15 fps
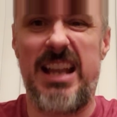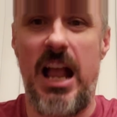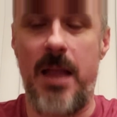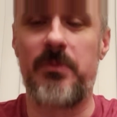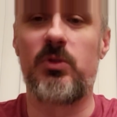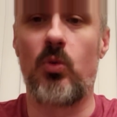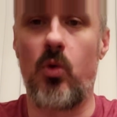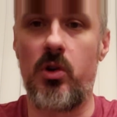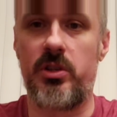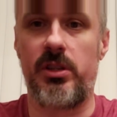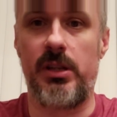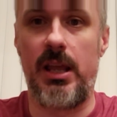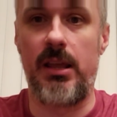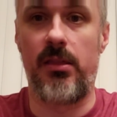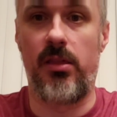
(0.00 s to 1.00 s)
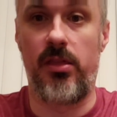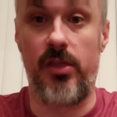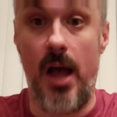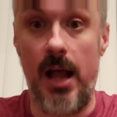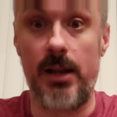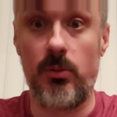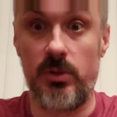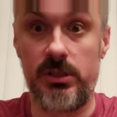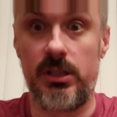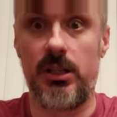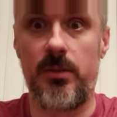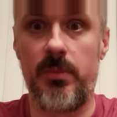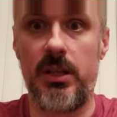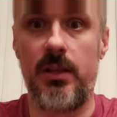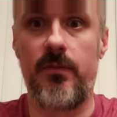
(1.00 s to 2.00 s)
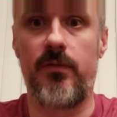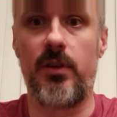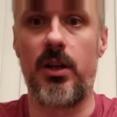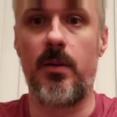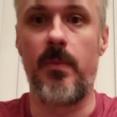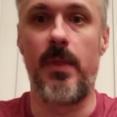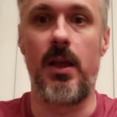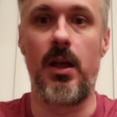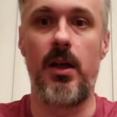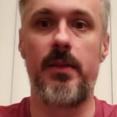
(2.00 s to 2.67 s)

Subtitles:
times worse than I thought it was going to be from